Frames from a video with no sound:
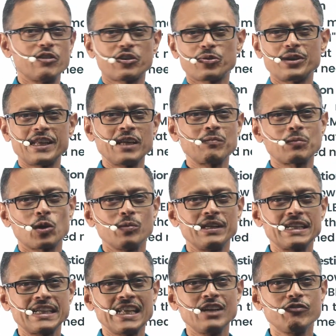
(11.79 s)
We should take
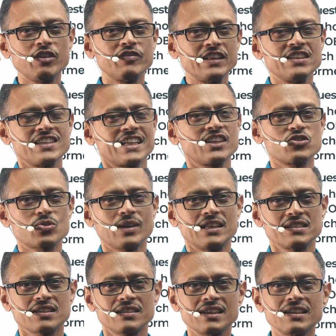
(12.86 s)
probably 10, 15 seconds to
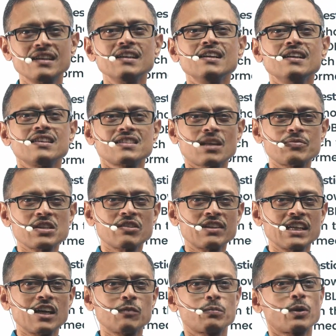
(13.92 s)
answer that.
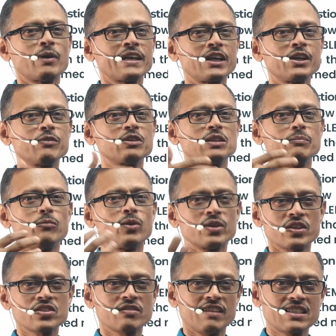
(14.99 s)
Subsequently, I'll provide you with a
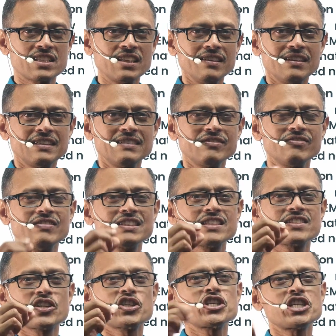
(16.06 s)
bonus question, which
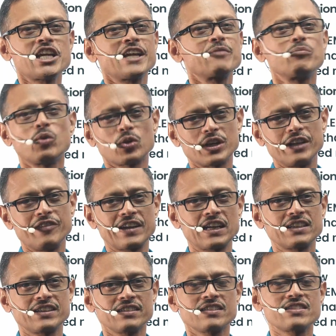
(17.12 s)
is a shade more
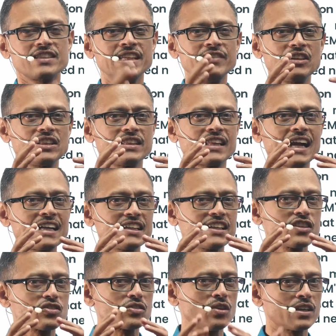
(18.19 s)
difficult than this. Even that
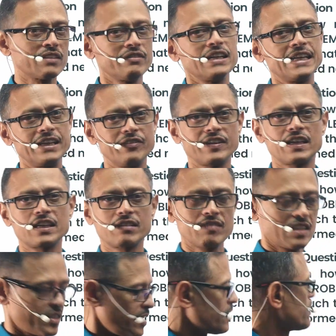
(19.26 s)
is not a very difficult
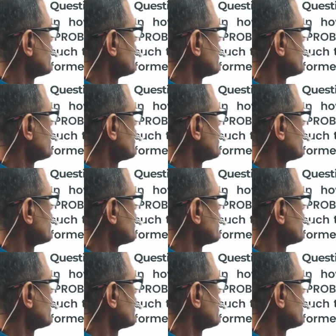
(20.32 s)
question.